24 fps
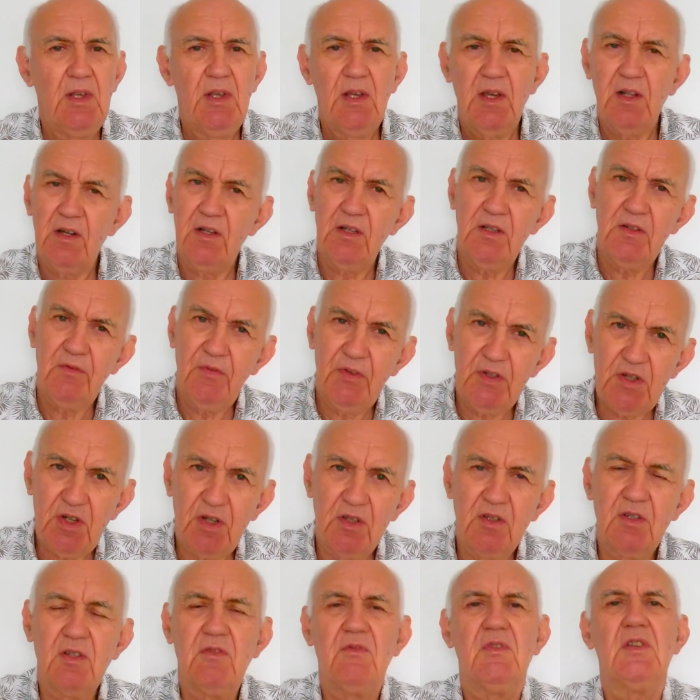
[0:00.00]
And I had
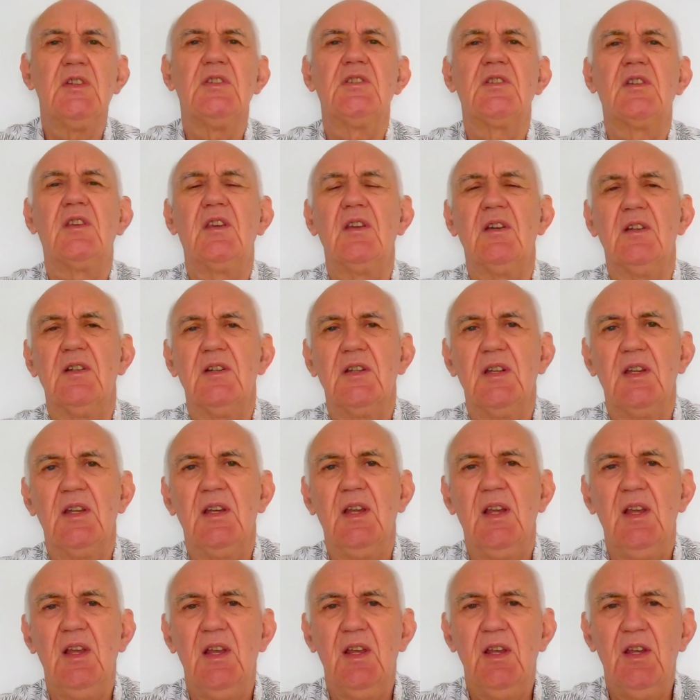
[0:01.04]
visions of this
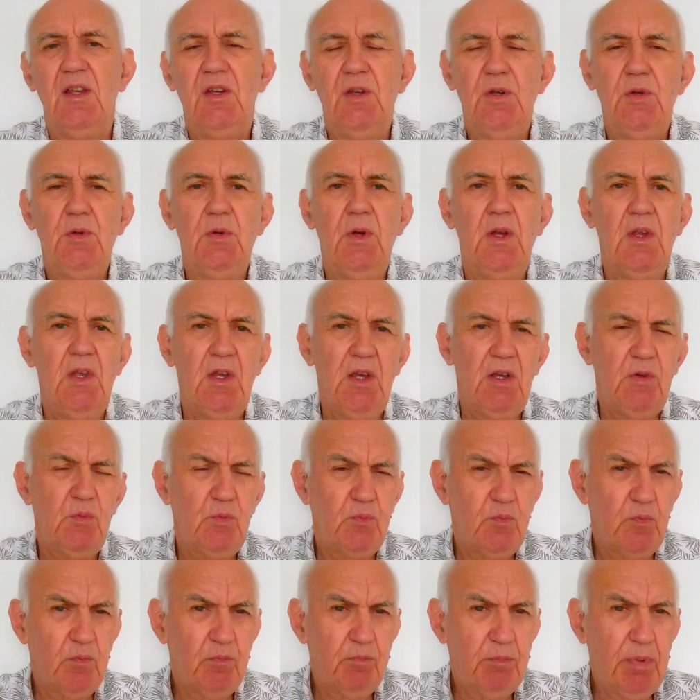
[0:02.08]
guy who
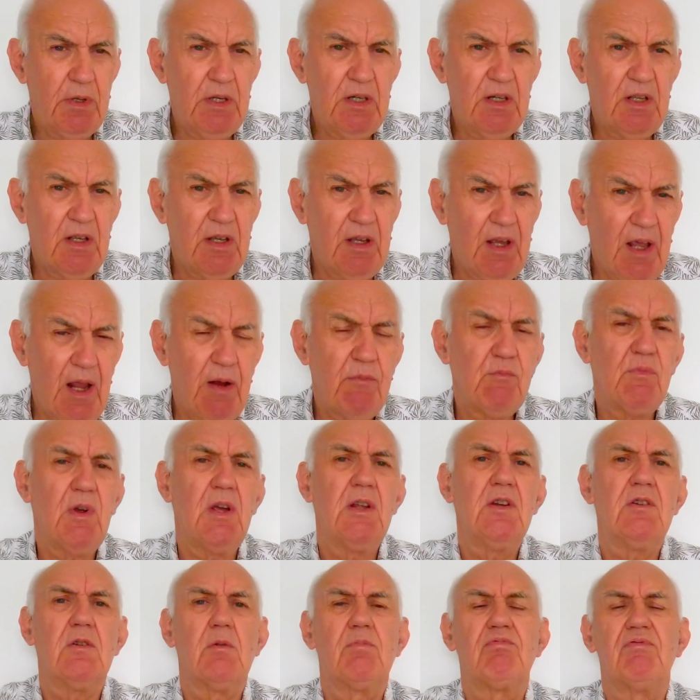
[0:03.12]
had been a ham
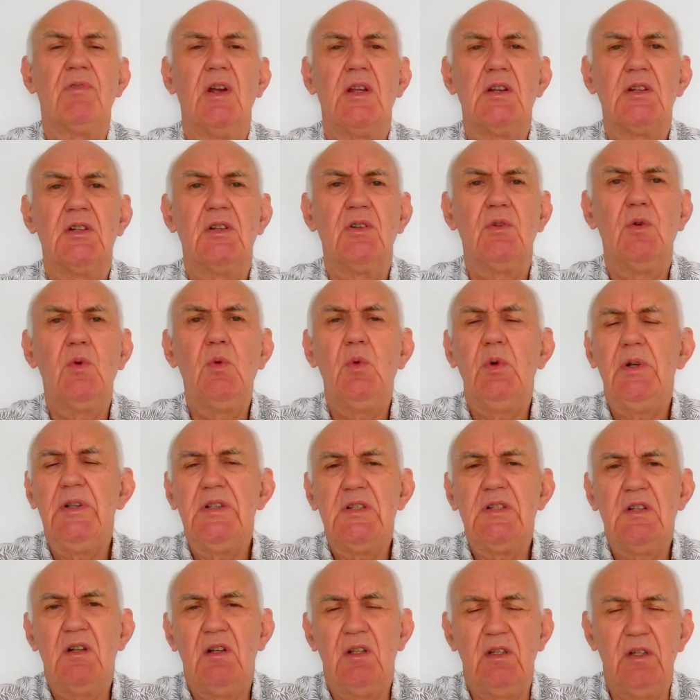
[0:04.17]
radio operator all
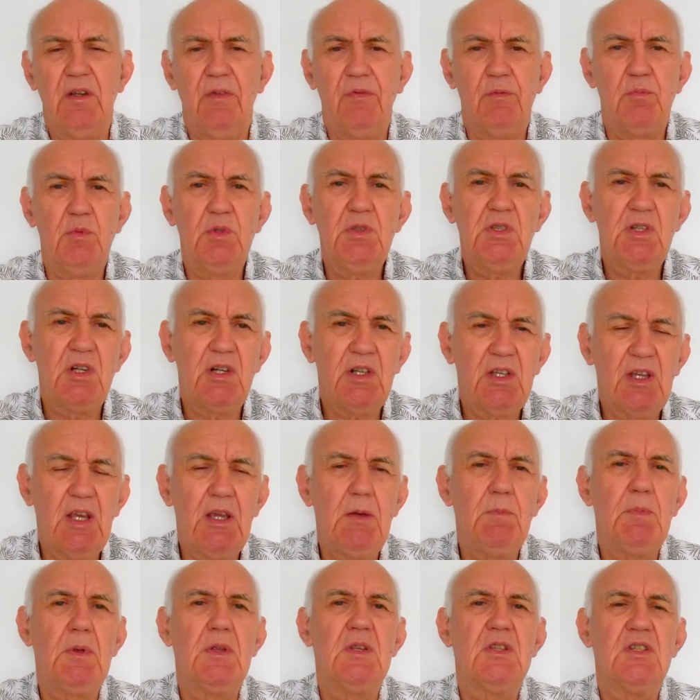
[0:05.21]
his life, wanted to
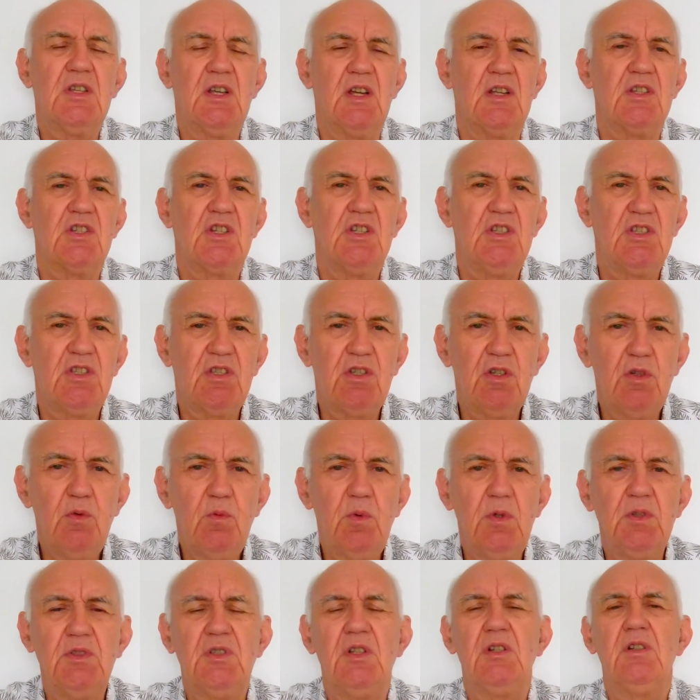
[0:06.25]
keep in touch and still
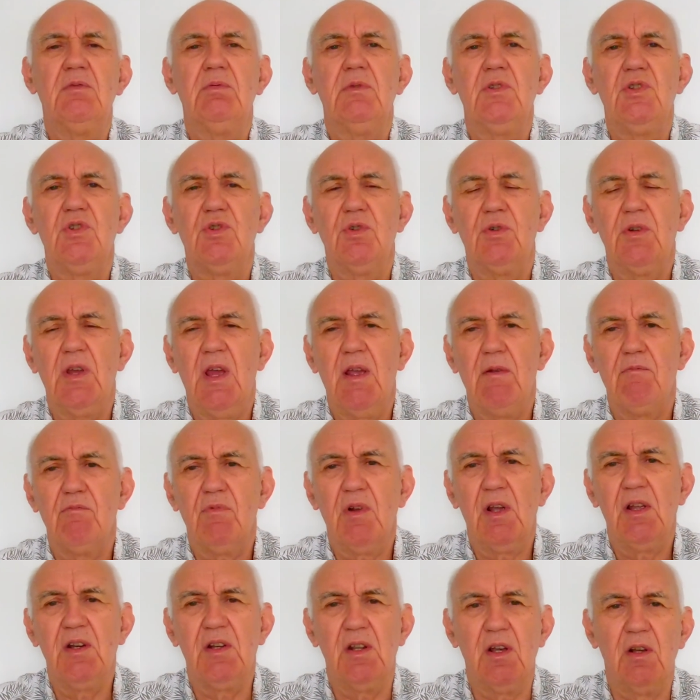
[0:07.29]
wanted to enjoy ham
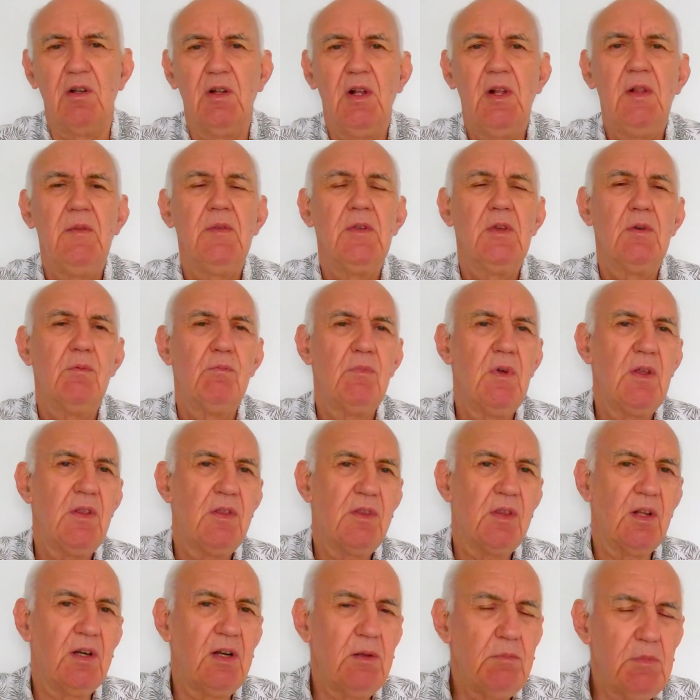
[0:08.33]
radio with
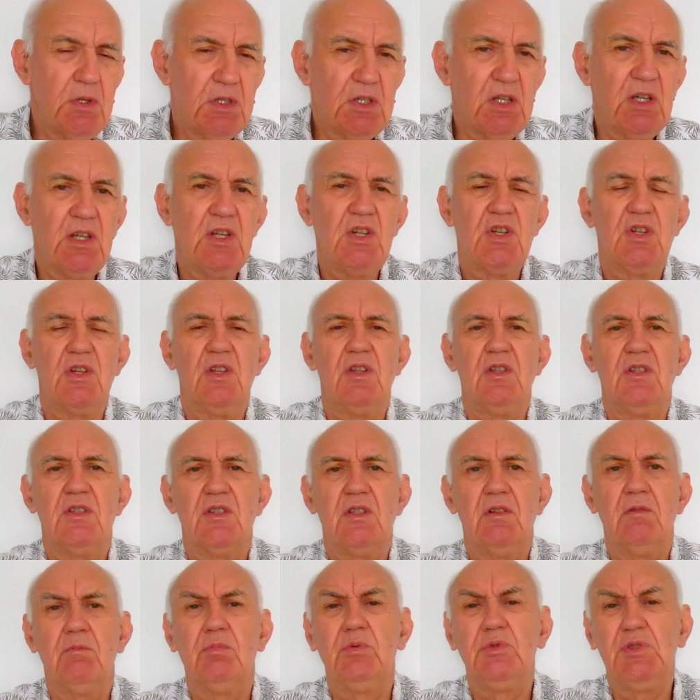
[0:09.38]
the limitations
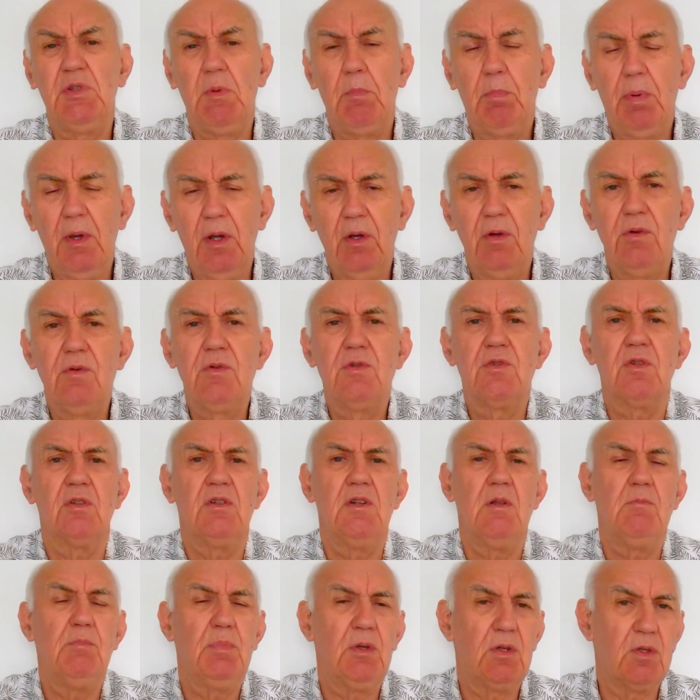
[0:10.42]
that was imposed on
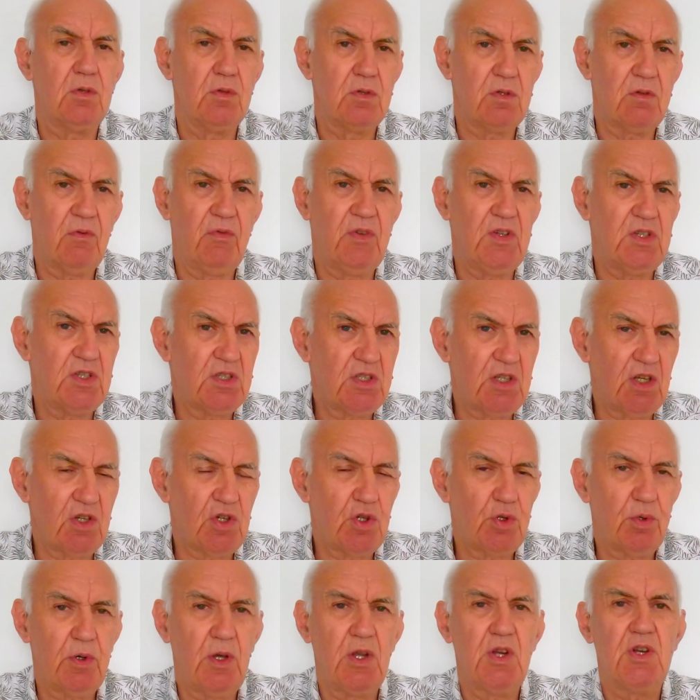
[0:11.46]
him because of his
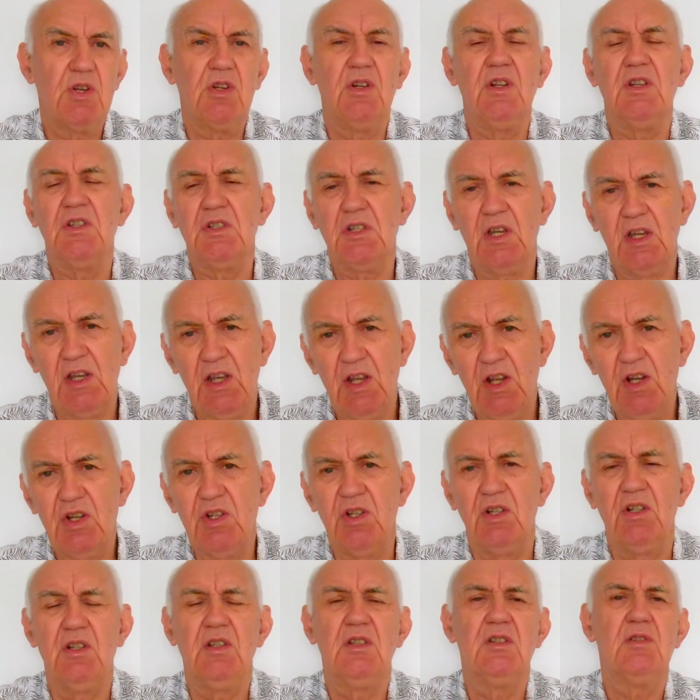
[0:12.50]
situation, his age,
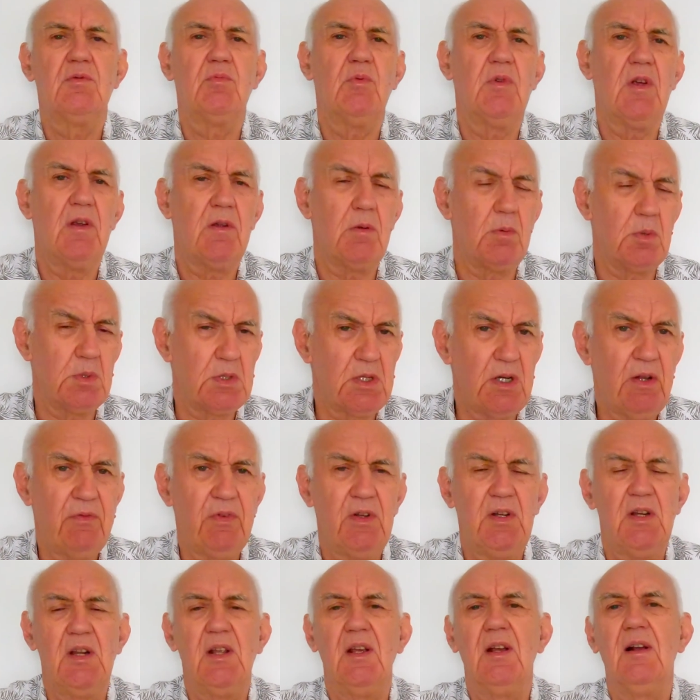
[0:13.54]
and his where he was
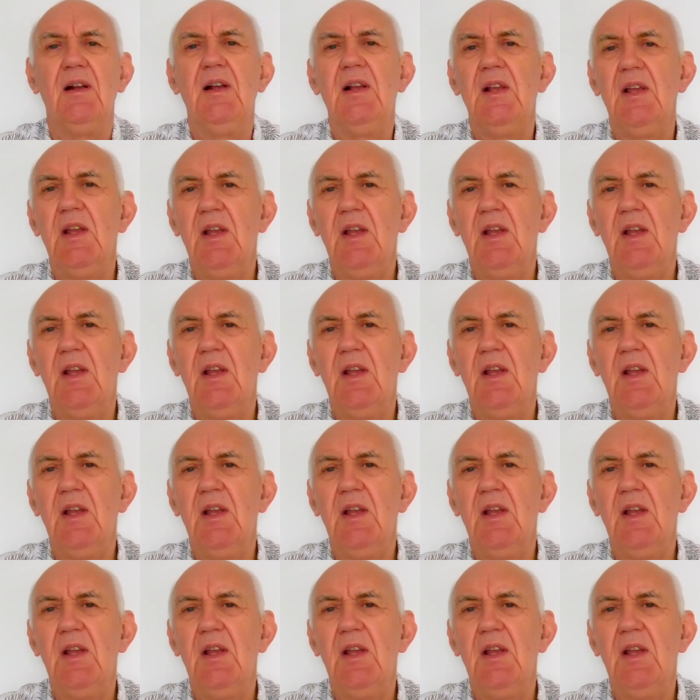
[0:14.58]
living now.